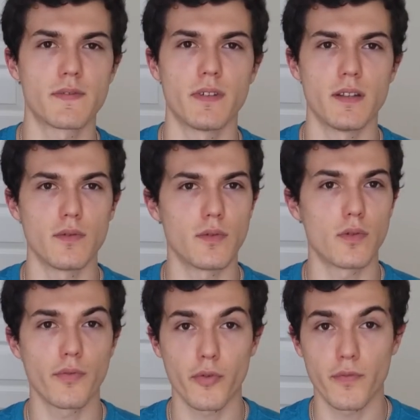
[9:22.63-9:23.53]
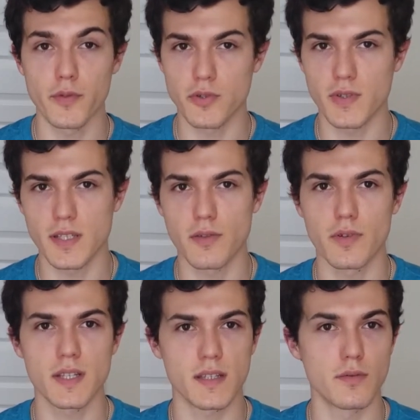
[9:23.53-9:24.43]
video or for a future
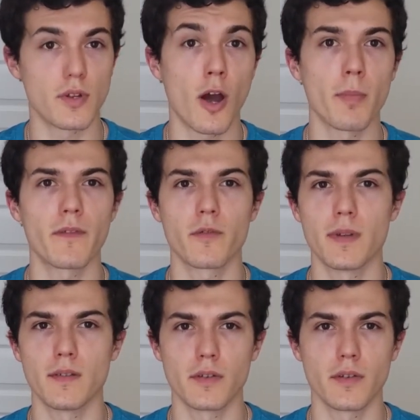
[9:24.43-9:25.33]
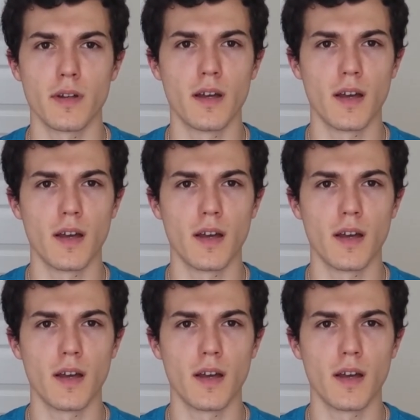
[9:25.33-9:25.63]
series, a new topic for me to learn.